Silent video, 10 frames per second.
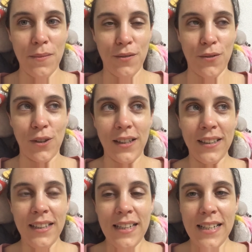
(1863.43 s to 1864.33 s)
before.
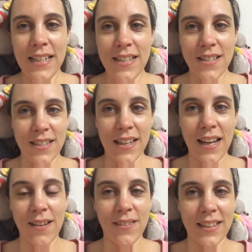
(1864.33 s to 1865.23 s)
So they
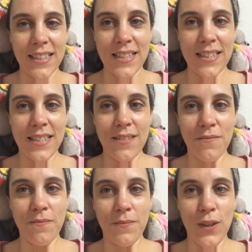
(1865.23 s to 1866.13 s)
have like this
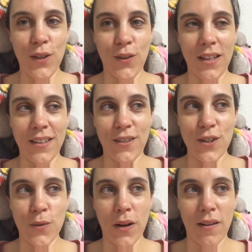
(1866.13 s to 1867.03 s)
cute little
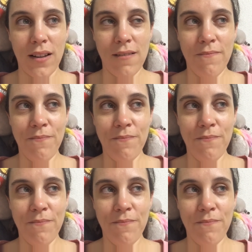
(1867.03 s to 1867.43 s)
squirrel